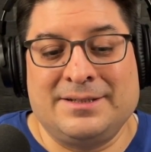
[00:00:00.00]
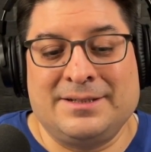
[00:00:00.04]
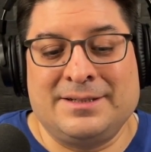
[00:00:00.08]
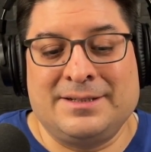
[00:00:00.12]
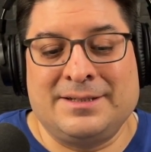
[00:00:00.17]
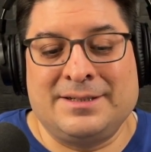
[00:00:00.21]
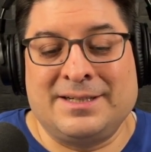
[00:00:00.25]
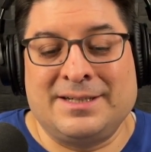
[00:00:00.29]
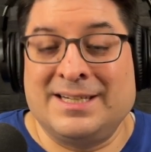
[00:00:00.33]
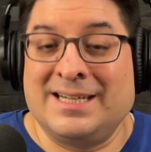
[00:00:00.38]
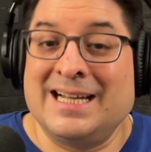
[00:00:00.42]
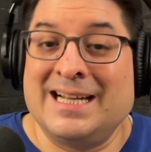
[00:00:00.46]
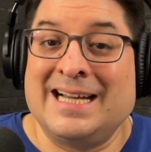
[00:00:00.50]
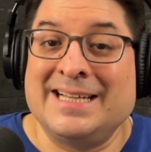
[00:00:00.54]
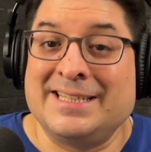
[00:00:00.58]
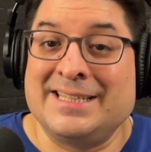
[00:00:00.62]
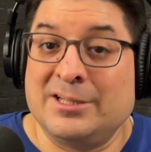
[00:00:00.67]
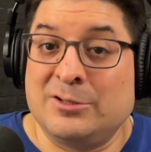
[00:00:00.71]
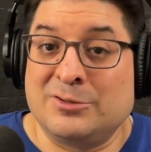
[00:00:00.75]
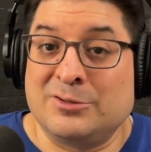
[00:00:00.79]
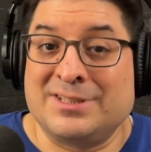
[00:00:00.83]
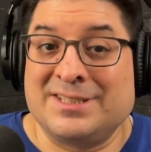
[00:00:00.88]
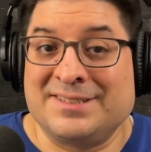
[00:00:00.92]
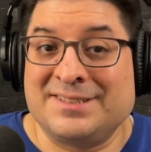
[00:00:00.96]
a guy that
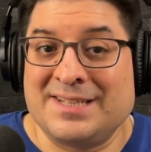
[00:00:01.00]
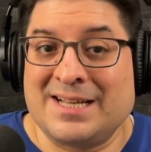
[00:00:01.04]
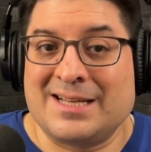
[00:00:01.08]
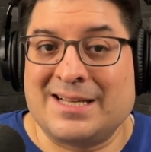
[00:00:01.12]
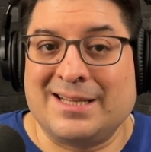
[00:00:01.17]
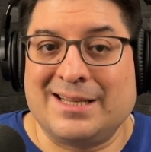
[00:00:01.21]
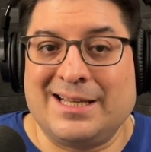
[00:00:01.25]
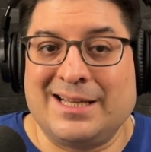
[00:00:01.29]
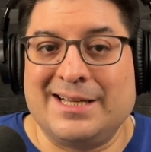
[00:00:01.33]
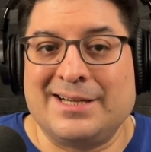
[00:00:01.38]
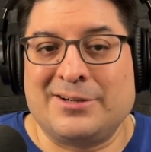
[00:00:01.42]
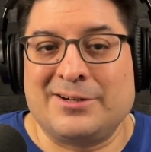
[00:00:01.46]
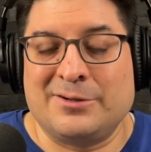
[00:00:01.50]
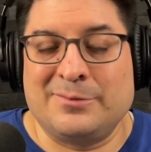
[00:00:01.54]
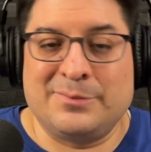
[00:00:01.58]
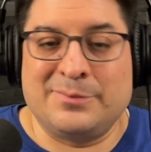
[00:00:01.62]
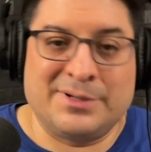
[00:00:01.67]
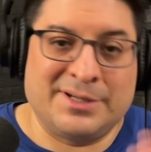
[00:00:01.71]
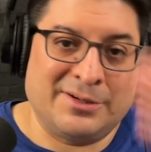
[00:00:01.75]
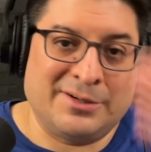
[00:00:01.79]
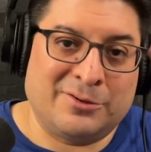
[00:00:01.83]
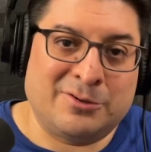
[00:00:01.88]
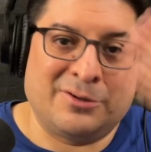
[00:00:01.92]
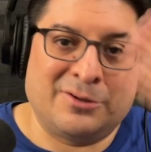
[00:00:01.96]
looked exactly like her
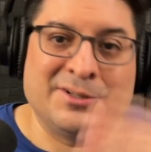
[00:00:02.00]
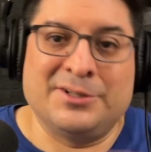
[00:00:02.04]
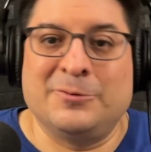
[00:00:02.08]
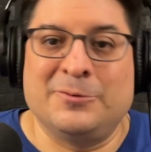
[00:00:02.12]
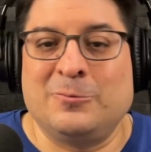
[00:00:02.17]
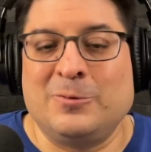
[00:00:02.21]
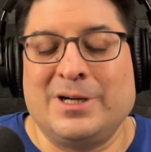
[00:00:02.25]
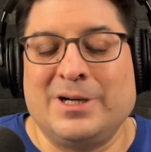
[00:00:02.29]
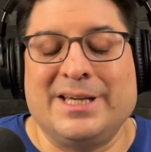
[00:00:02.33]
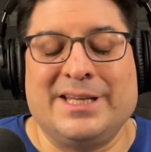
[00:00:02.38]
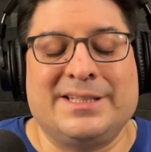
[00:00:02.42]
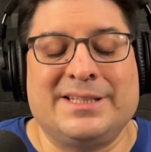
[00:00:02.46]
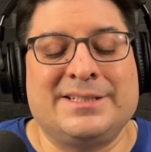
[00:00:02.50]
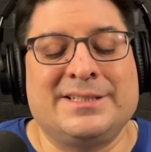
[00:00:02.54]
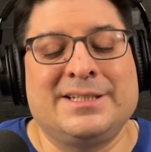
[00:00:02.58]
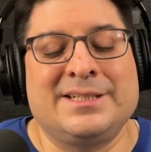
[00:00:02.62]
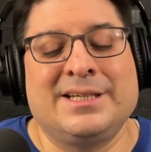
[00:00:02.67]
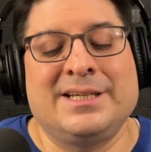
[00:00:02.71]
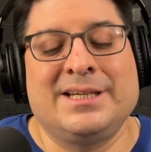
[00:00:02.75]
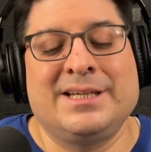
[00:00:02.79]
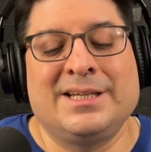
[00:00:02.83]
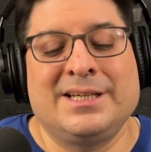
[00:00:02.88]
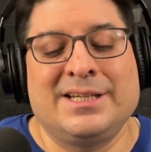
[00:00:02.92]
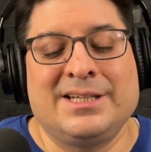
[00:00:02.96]
but all in white,
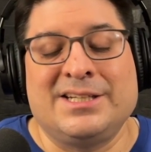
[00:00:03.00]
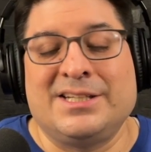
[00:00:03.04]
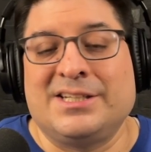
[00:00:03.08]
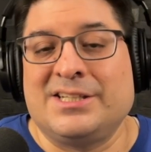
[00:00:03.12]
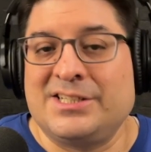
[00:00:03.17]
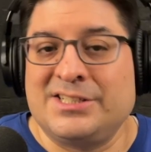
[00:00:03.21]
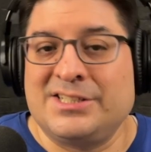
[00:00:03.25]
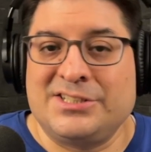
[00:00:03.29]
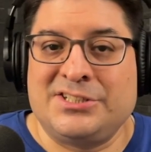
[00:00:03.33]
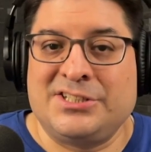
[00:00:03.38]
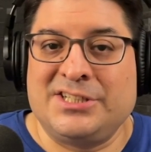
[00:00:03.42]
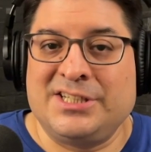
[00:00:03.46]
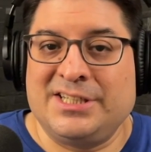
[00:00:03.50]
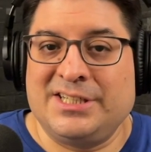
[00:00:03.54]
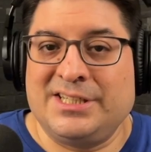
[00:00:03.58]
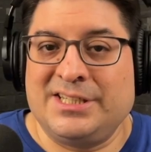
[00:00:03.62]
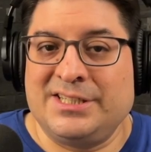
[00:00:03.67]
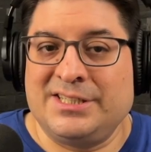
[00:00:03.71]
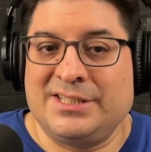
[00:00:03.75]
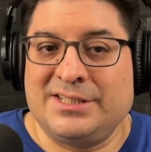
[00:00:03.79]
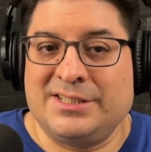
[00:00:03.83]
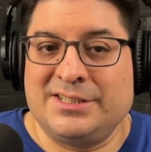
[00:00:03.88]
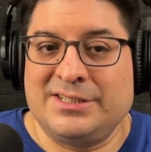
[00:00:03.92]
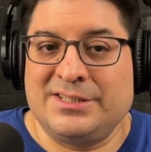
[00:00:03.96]

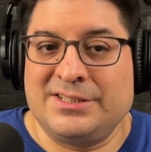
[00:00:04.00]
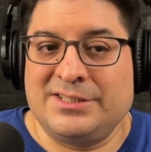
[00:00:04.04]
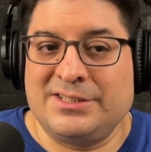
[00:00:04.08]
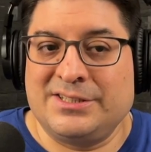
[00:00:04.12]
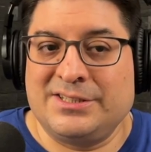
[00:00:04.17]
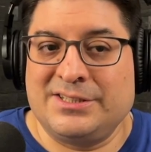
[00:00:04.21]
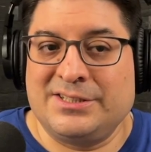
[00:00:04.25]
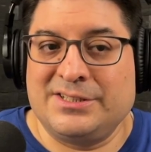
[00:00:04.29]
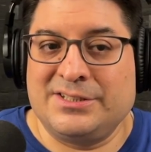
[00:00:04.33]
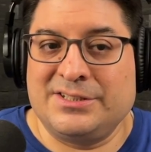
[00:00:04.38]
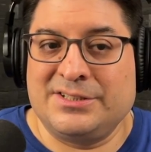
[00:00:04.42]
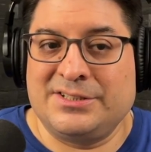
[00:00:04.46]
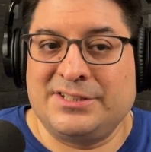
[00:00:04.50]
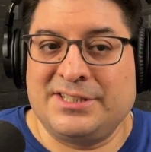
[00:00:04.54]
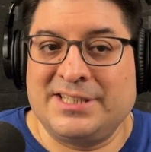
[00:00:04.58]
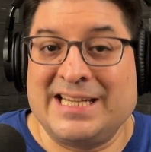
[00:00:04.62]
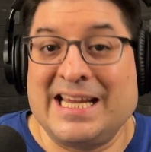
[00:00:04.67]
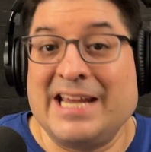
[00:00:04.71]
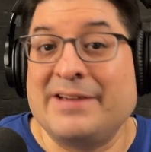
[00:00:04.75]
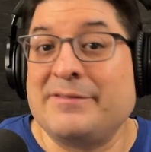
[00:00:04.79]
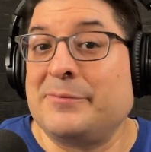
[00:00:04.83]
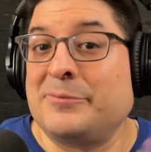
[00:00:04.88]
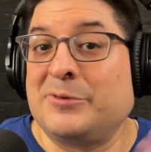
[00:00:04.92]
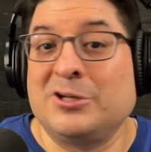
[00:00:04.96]
she
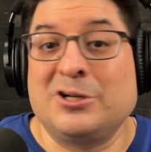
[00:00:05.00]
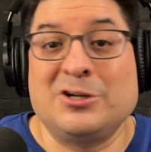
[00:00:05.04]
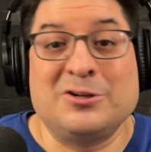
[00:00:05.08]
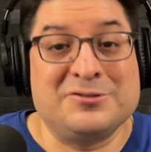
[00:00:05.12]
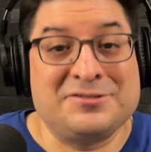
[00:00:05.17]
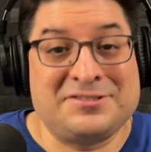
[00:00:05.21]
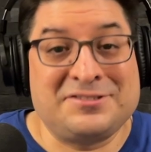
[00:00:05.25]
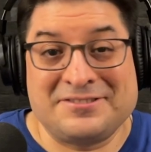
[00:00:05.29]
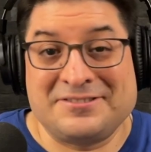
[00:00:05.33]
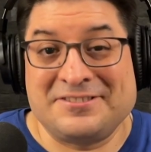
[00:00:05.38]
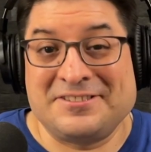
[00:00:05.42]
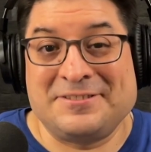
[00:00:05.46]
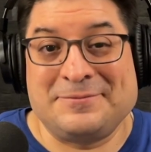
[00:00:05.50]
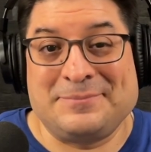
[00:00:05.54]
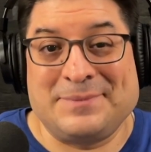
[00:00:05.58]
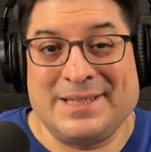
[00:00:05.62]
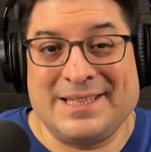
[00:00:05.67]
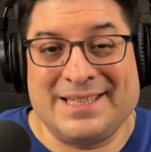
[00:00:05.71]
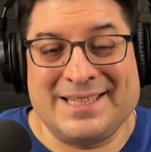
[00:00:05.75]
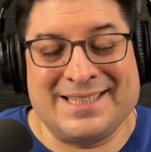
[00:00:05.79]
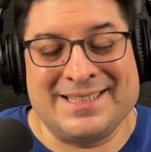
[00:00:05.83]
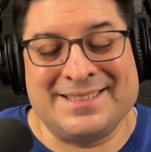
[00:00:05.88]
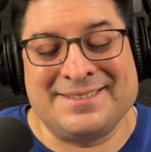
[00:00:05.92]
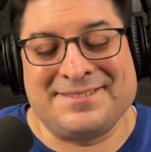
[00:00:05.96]
gave up the ghost, so to
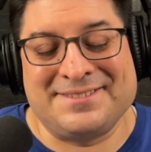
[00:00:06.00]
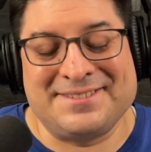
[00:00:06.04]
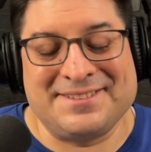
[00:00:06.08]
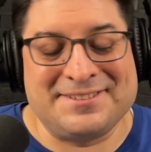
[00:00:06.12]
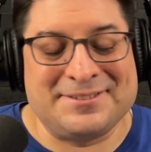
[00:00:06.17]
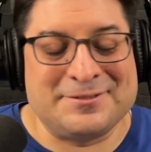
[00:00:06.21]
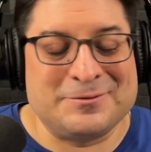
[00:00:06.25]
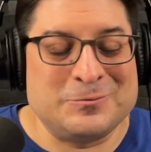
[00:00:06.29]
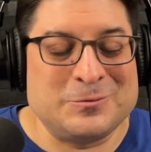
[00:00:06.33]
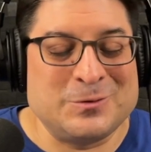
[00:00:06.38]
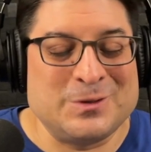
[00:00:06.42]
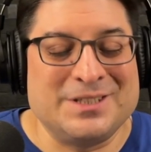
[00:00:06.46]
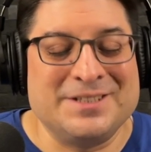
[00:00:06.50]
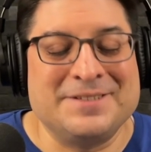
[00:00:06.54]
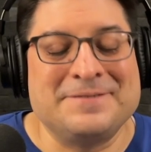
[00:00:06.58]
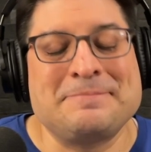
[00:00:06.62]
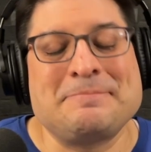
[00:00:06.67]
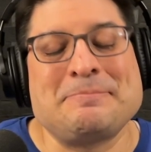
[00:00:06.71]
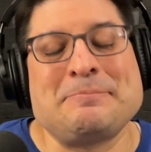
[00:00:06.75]
speak, in season one.